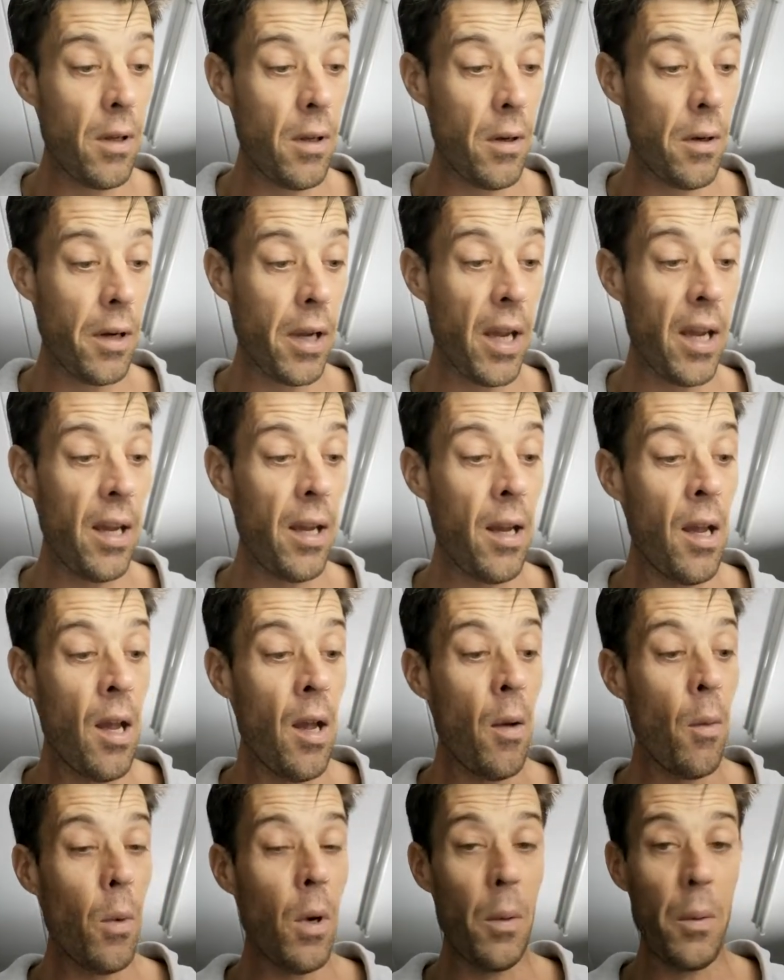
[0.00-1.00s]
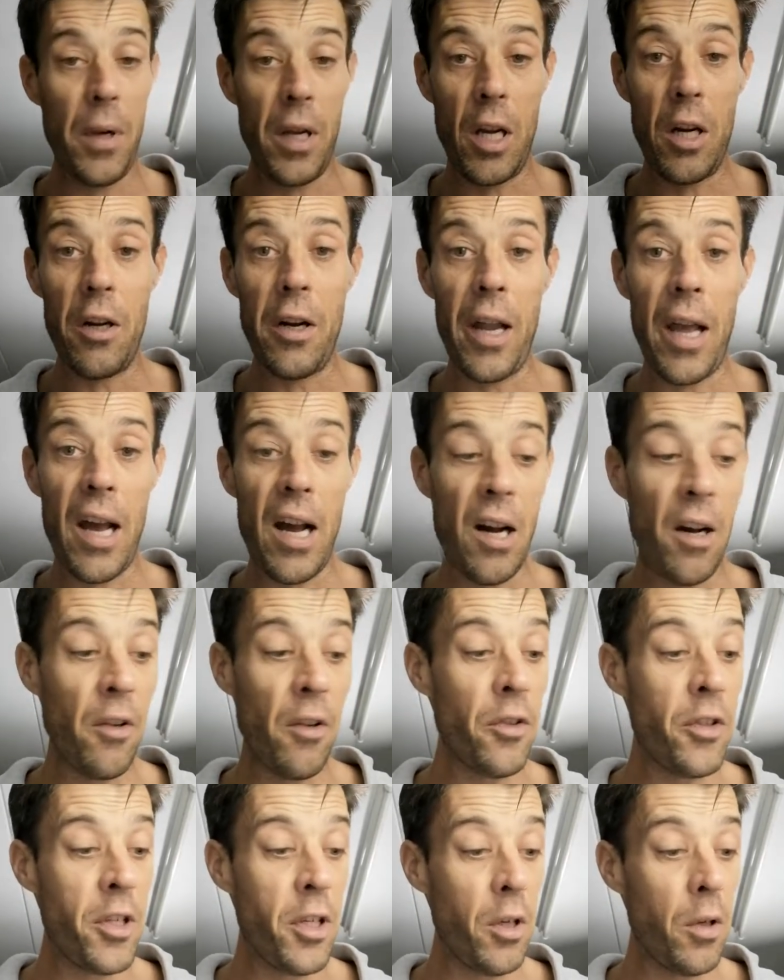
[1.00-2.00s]
Okay, when we go
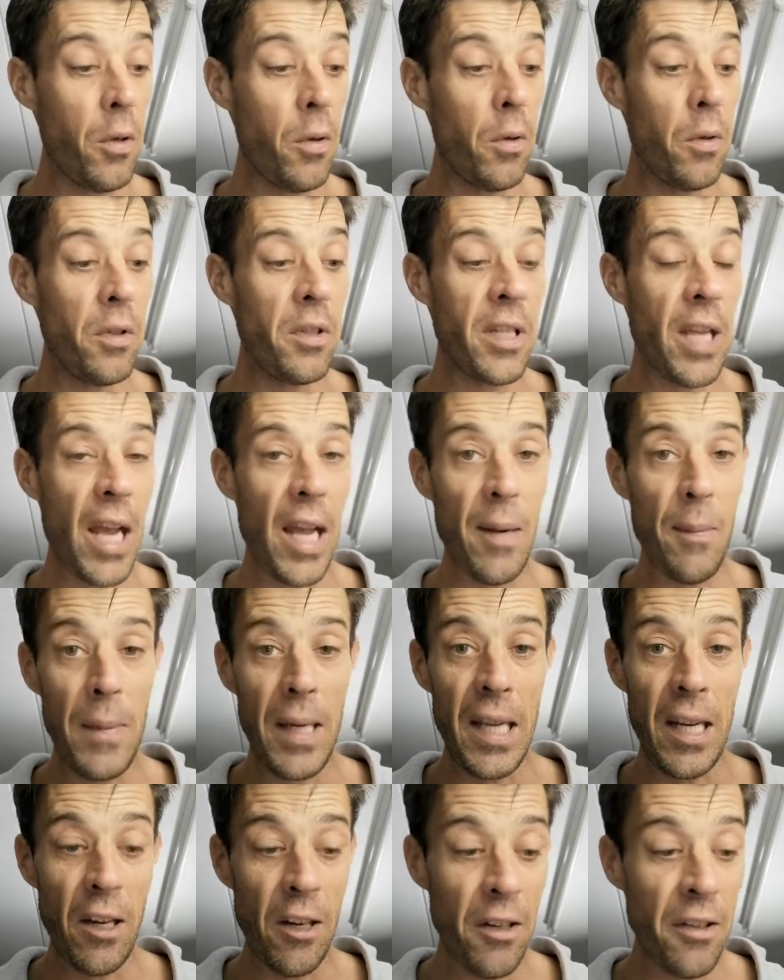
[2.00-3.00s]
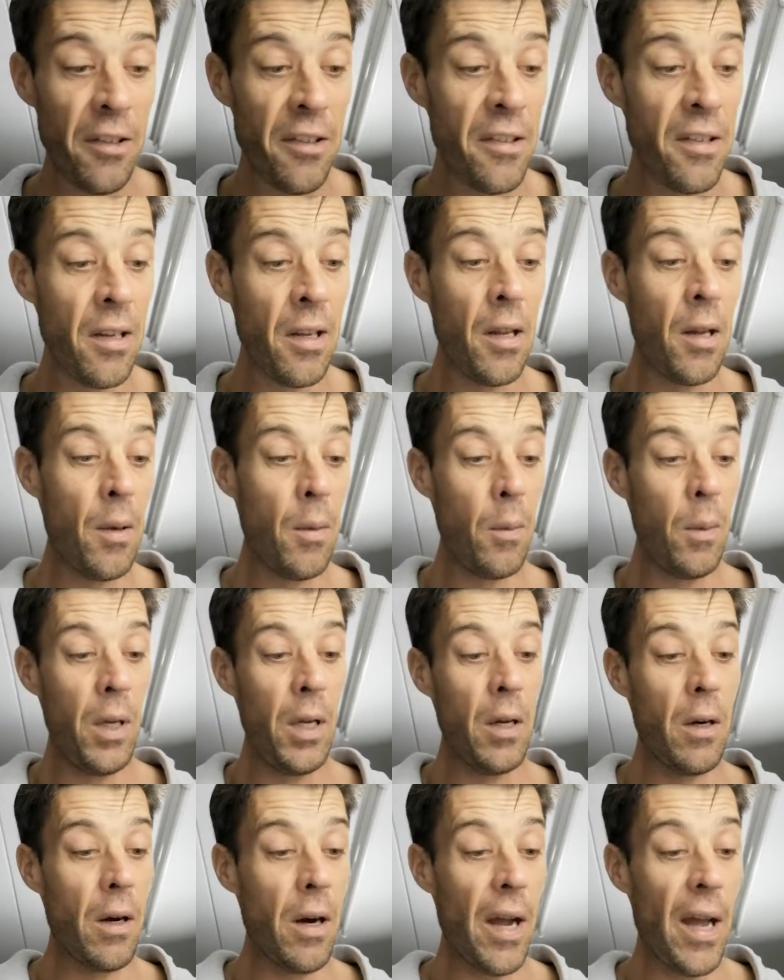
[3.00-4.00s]
down to 10 meters,
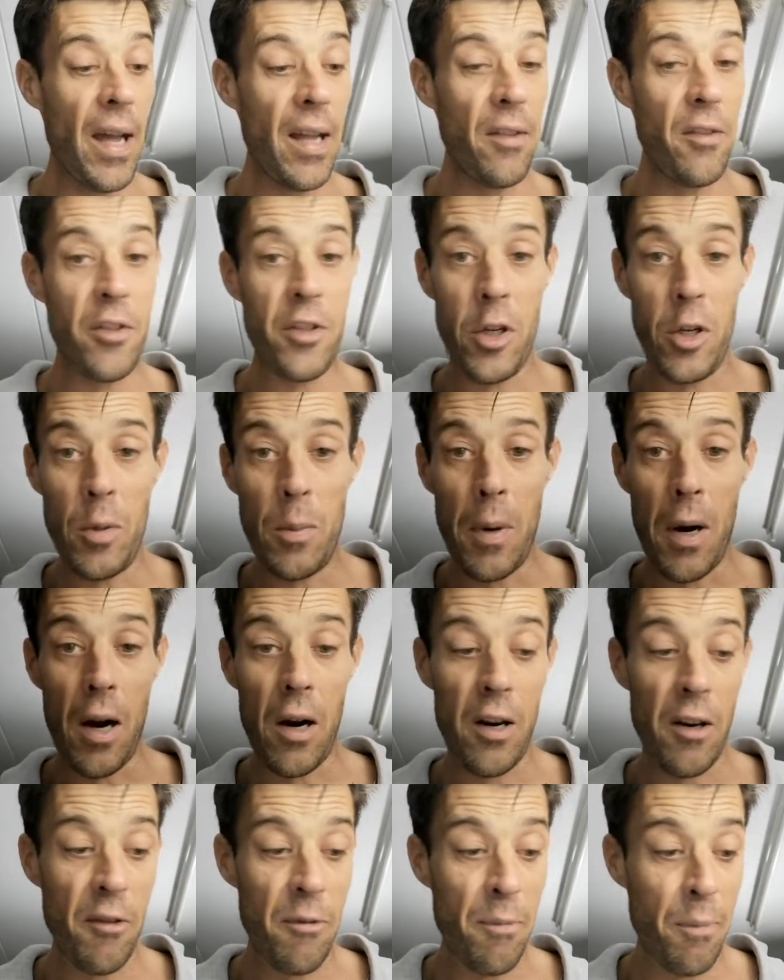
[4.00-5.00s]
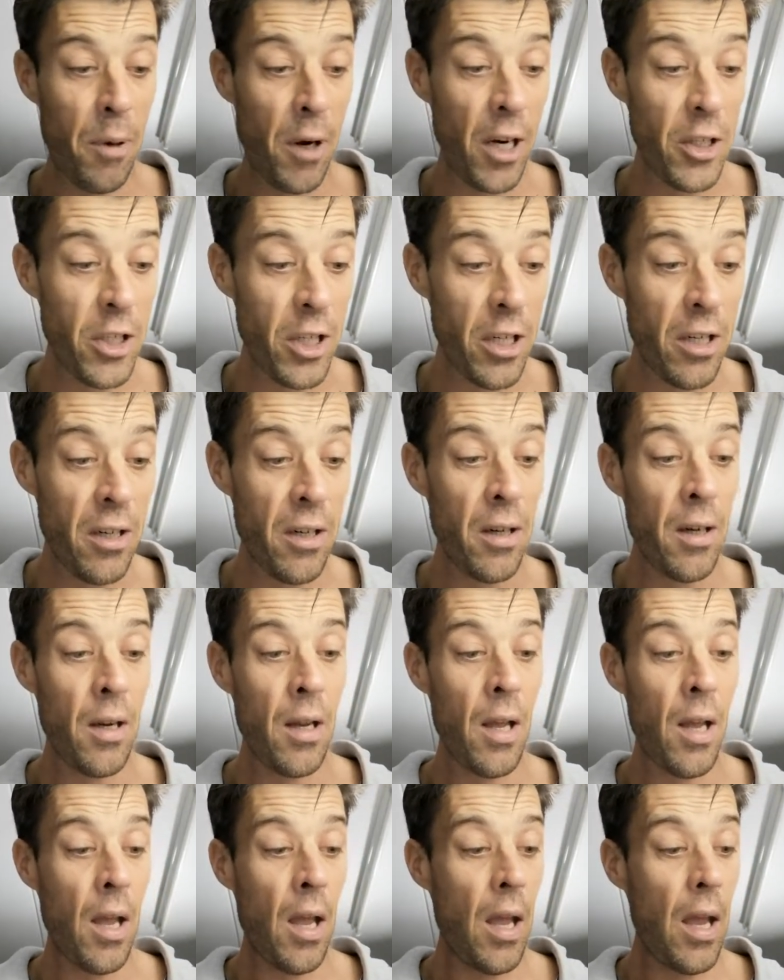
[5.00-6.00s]
we are at 2 bar of pressure,
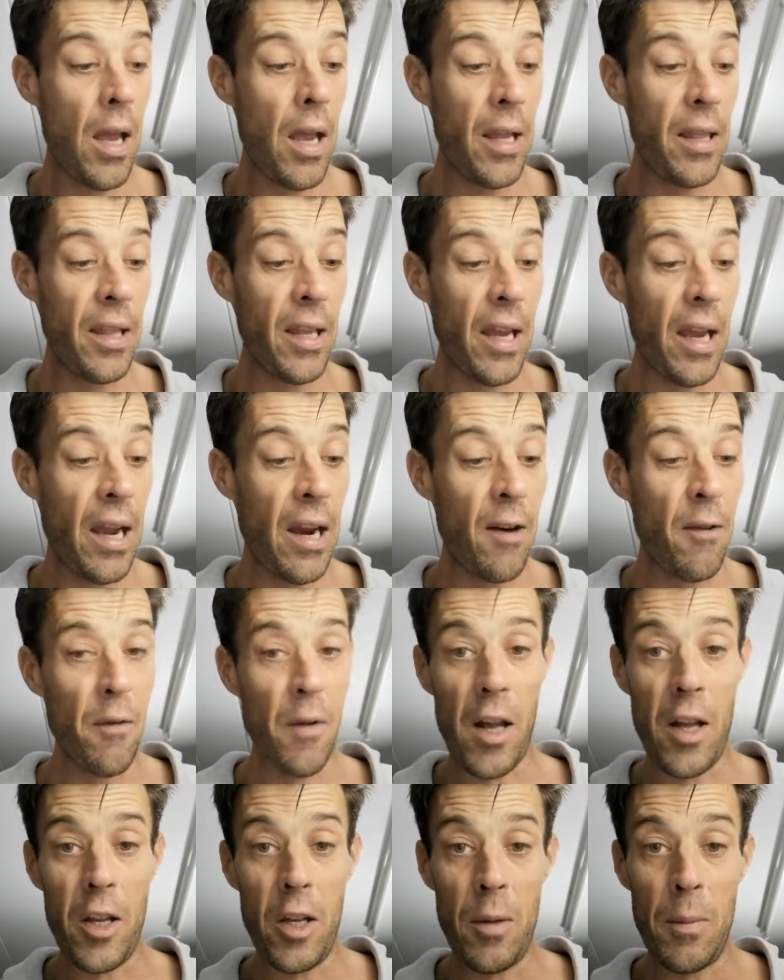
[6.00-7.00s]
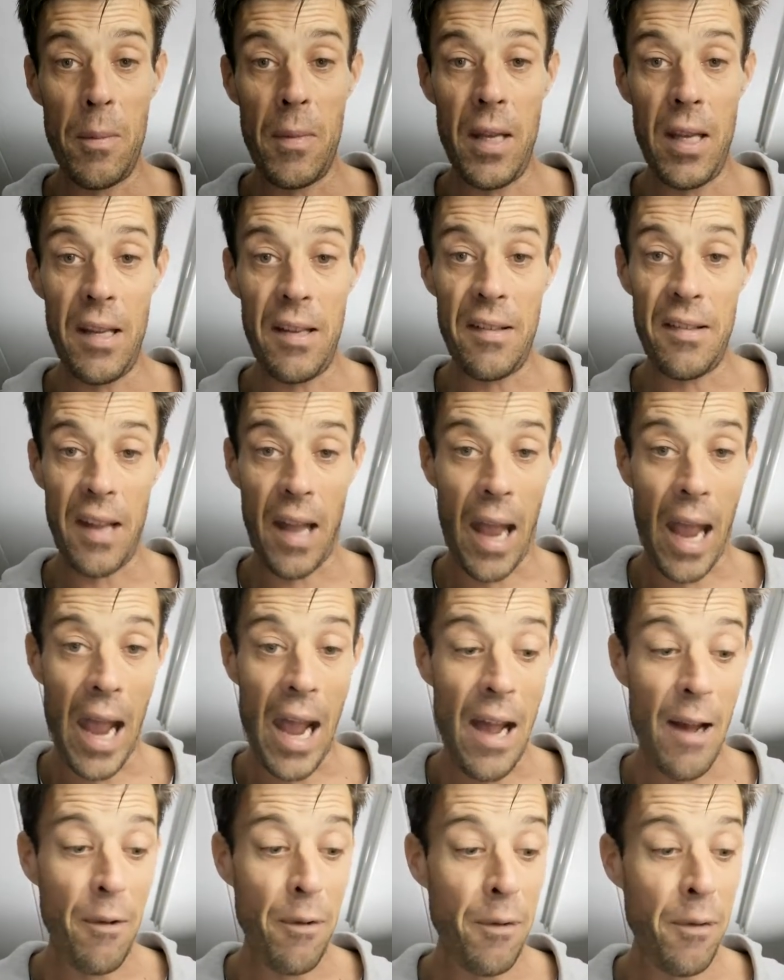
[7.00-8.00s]
and the air volume is a
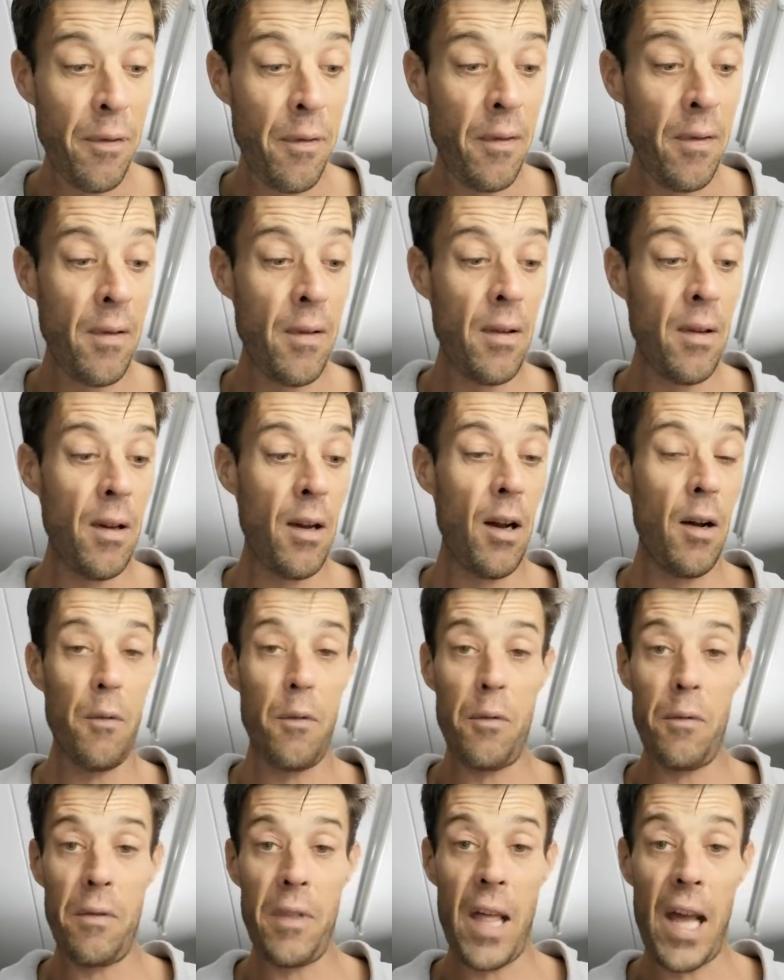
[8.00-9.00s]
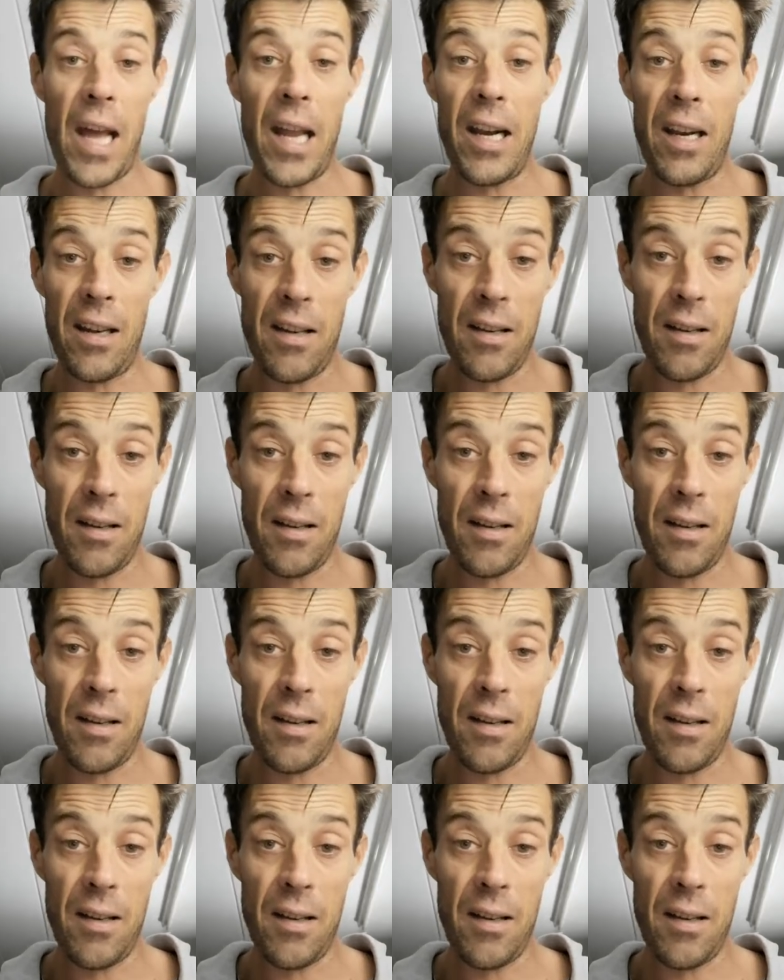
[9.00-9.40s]
half of that